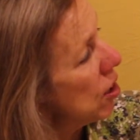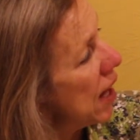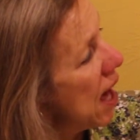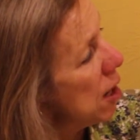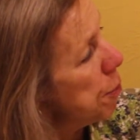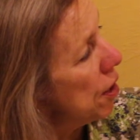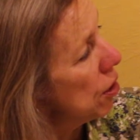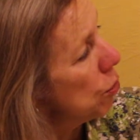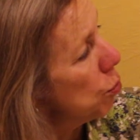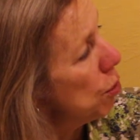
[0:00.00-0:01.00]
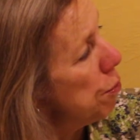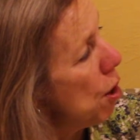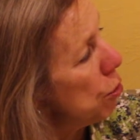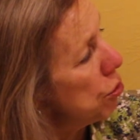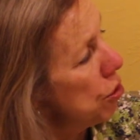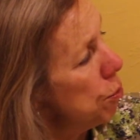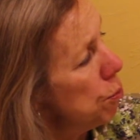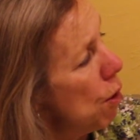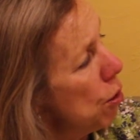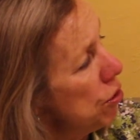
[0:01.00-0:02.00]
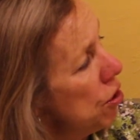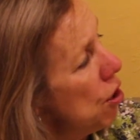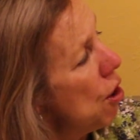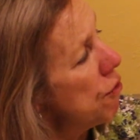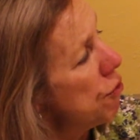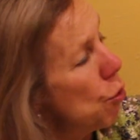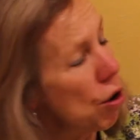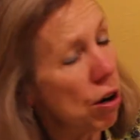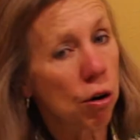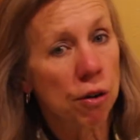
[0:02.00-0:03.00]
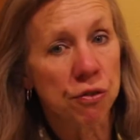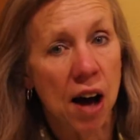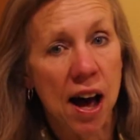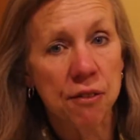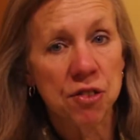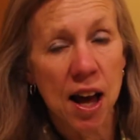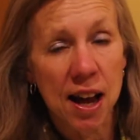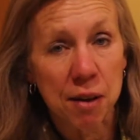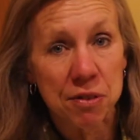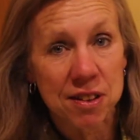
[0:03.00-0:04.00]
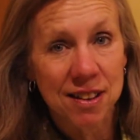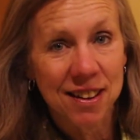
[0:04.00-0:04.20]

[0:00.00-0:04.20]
caterpillar will molt 4 or 5 times.